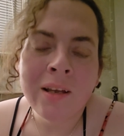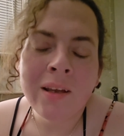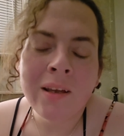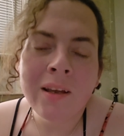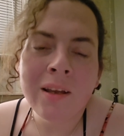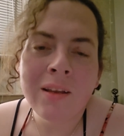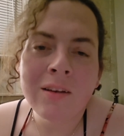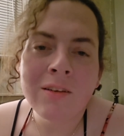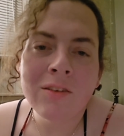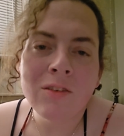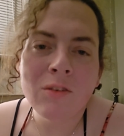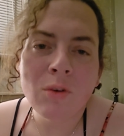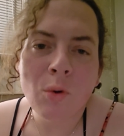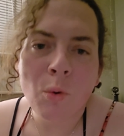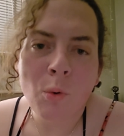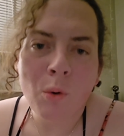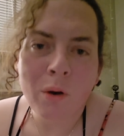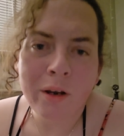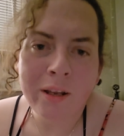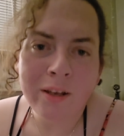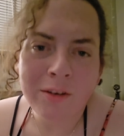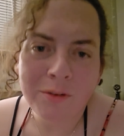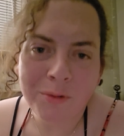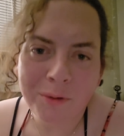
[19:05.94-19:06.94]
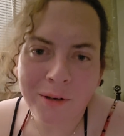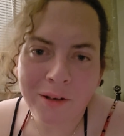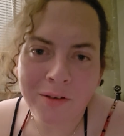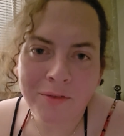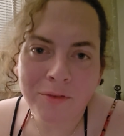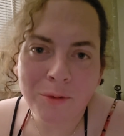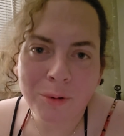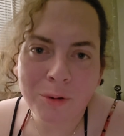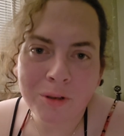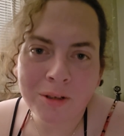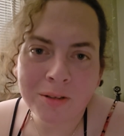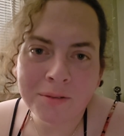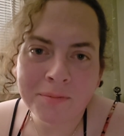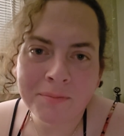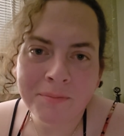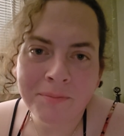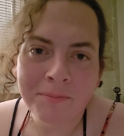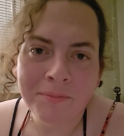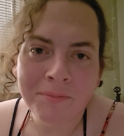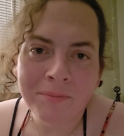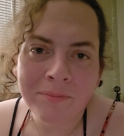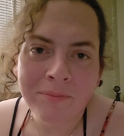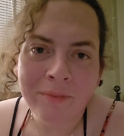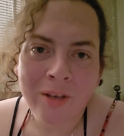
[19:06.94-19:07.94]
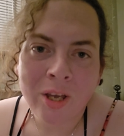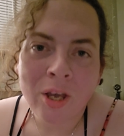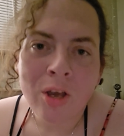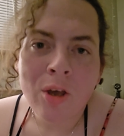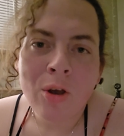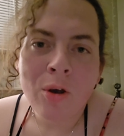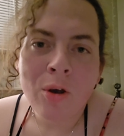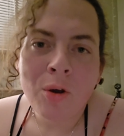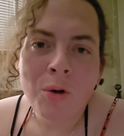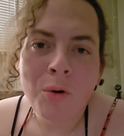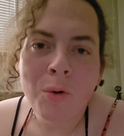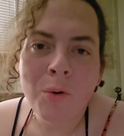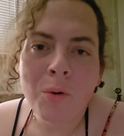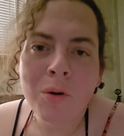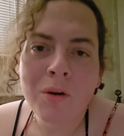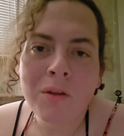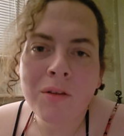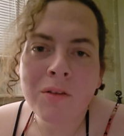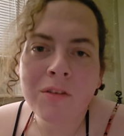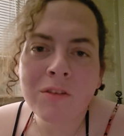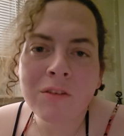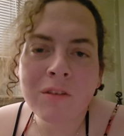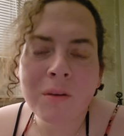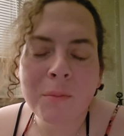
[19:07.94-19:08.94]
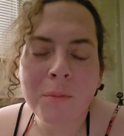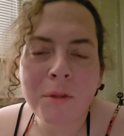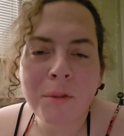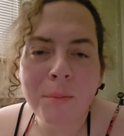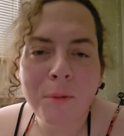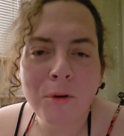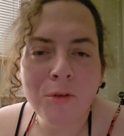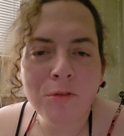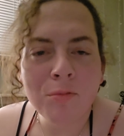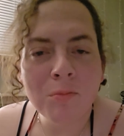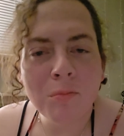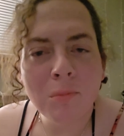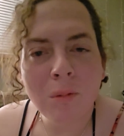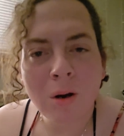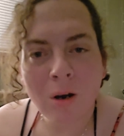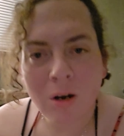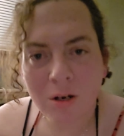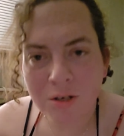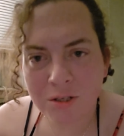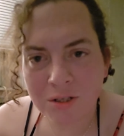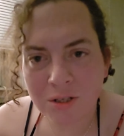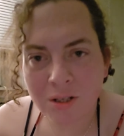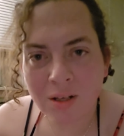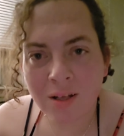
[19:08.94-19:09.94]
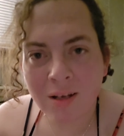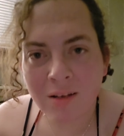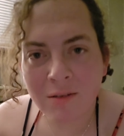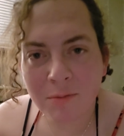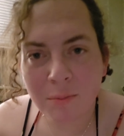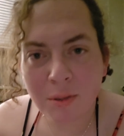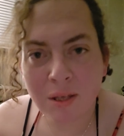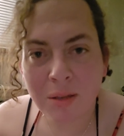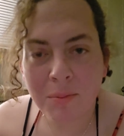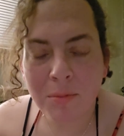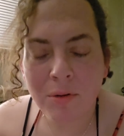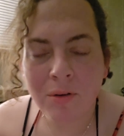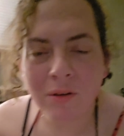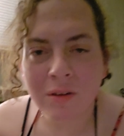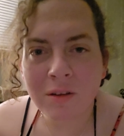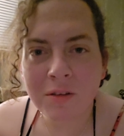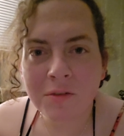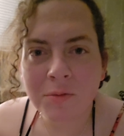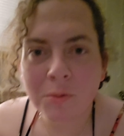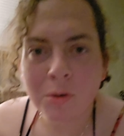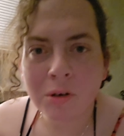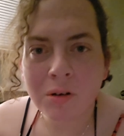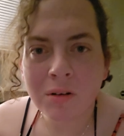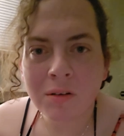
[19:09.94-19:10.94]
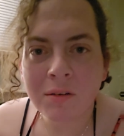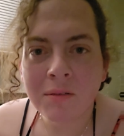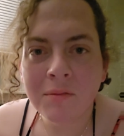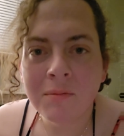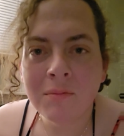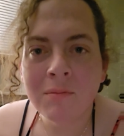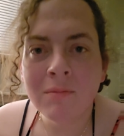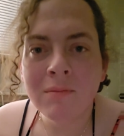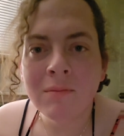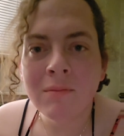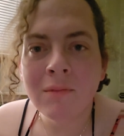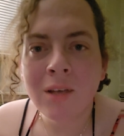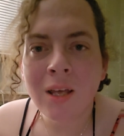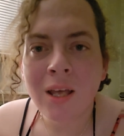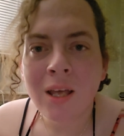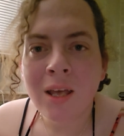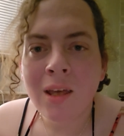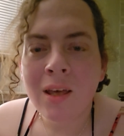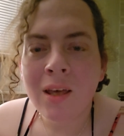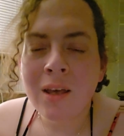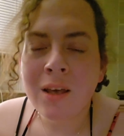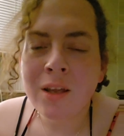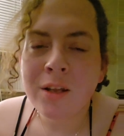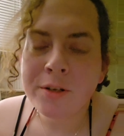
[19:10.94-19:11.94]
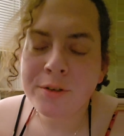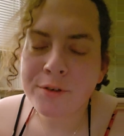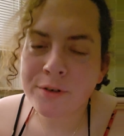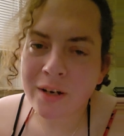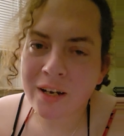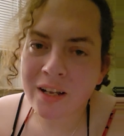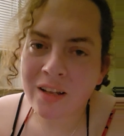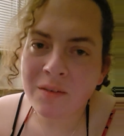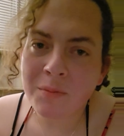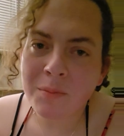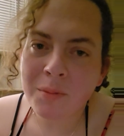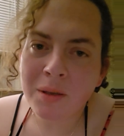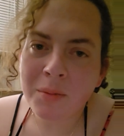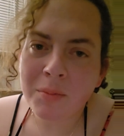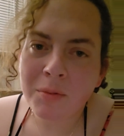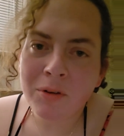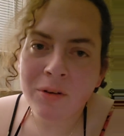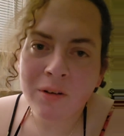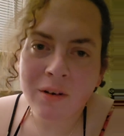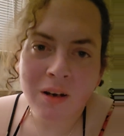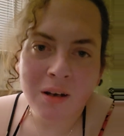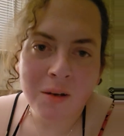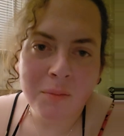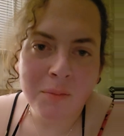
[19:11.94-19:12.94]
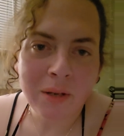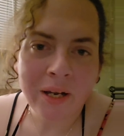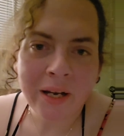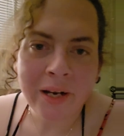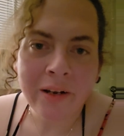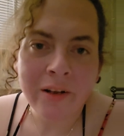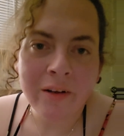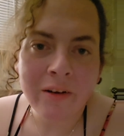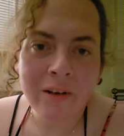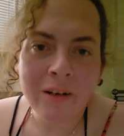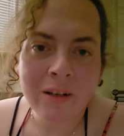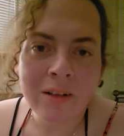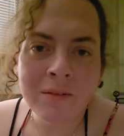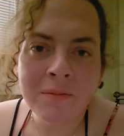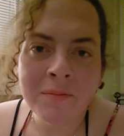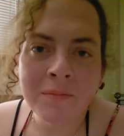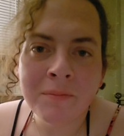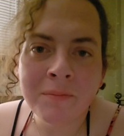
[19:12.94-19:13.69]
in 2024, who are some of the most marginalized people in this world? Trans people and non-binary.